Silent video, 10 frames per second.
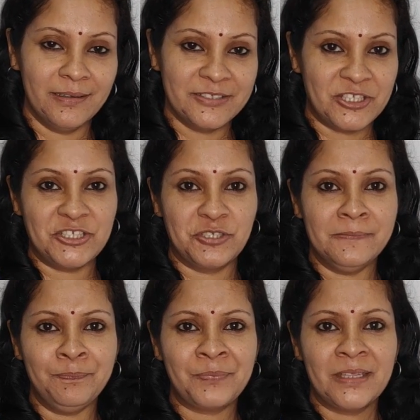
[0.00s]

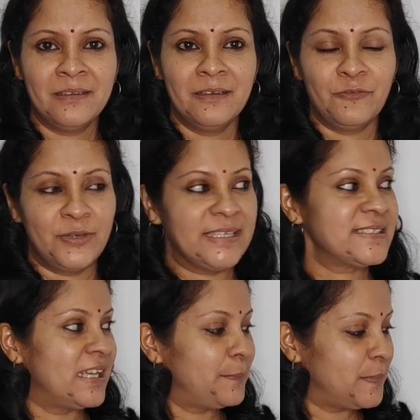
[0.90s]
session. For
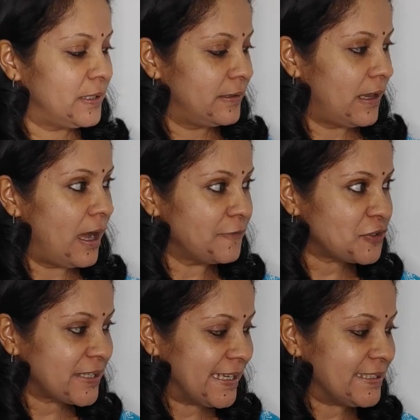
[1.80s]
example,
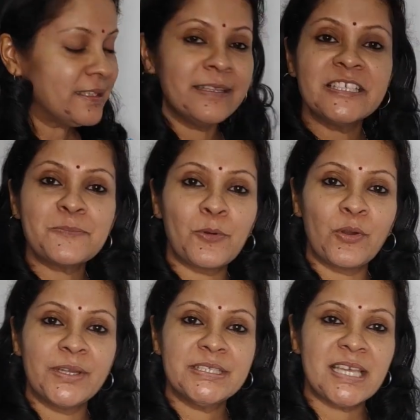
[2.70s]
after getting these
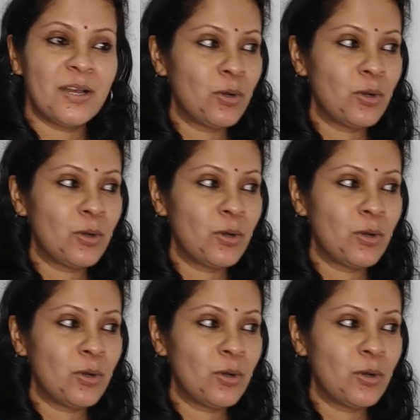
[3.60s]
points,